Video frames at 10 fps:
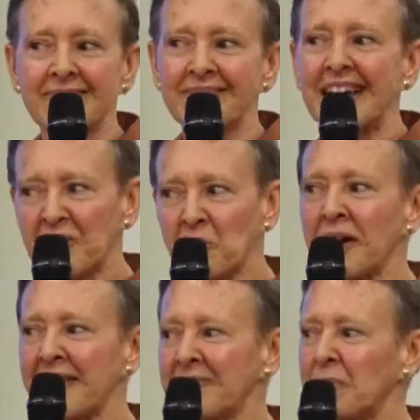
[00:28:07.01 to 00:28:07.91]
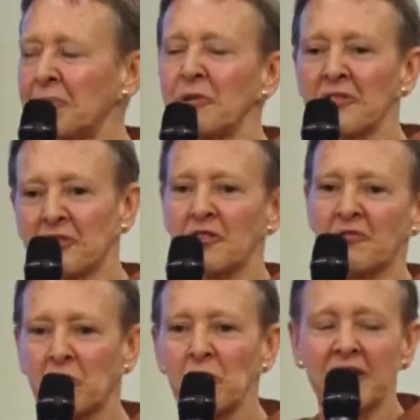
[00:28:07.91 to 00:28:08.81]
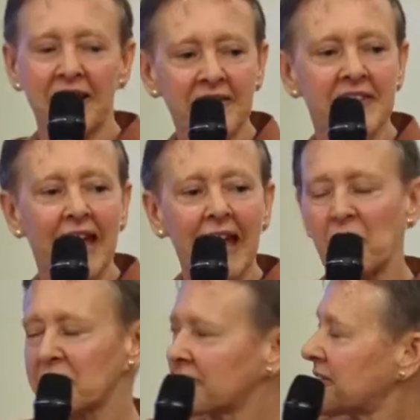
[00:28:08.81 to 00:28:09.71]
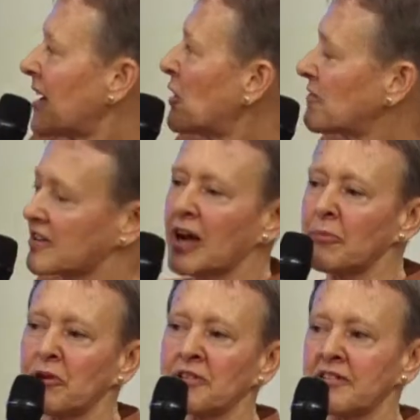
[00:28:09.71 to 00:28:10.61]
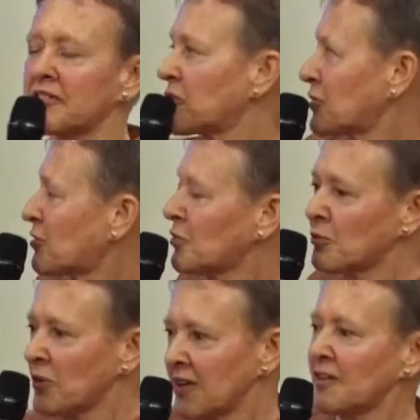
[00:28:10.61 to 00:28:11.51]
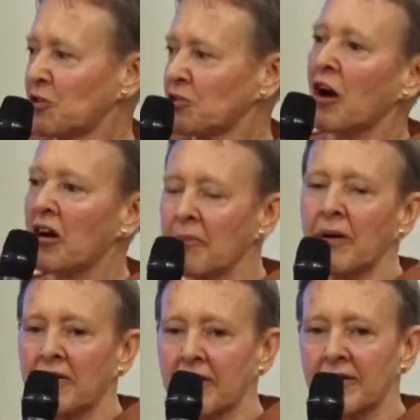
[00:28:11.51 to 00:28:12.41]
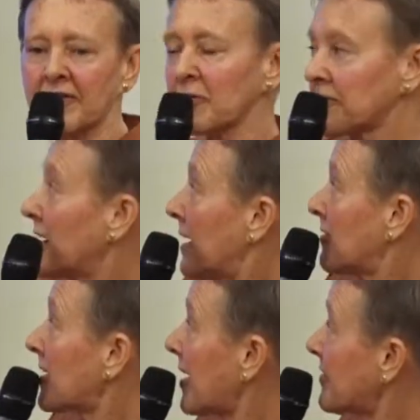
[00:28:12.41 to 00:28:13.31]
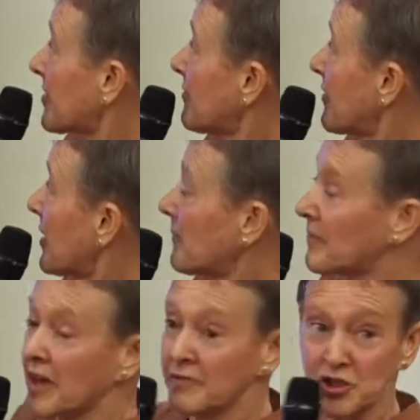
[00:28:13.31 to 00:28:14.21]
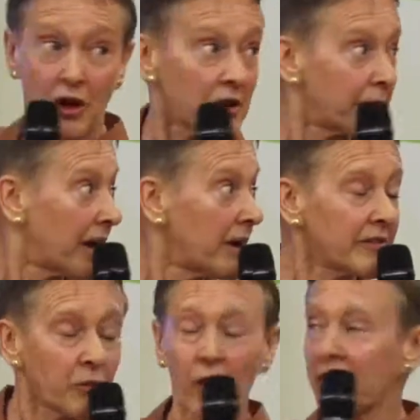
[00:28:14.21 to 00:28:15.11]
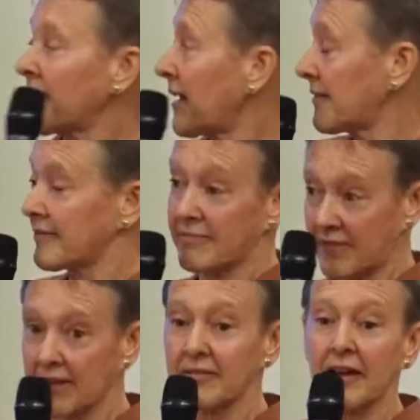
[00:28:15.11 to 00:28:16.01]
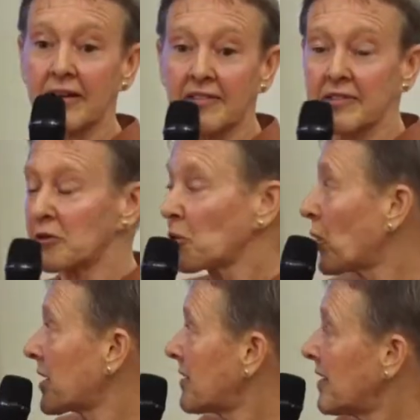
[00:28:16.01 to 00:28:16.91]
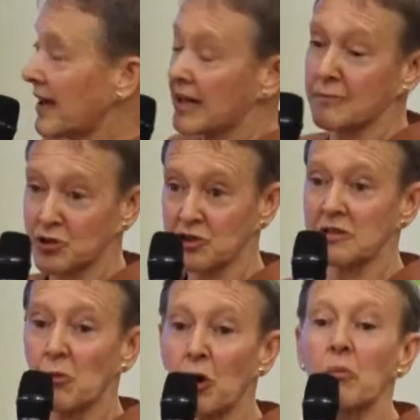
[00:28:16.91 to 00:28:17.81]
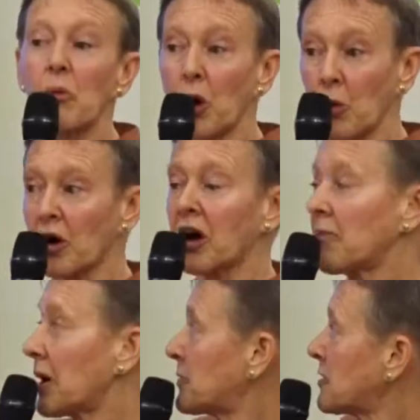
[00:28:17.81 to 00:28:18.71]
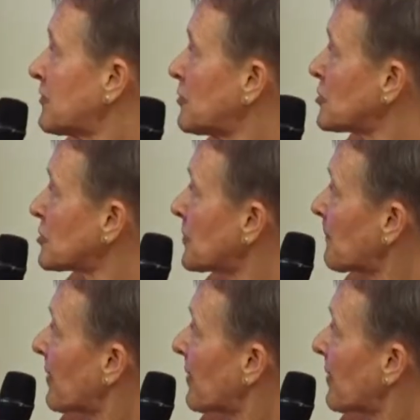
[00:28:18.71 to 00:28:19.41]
That's when people sort of pull the SCA out of the cupboard and start to talk about it. So the case of Jakarta Bay is one, and Kendeng is another one, and I'm sure that more and more will come up in the future.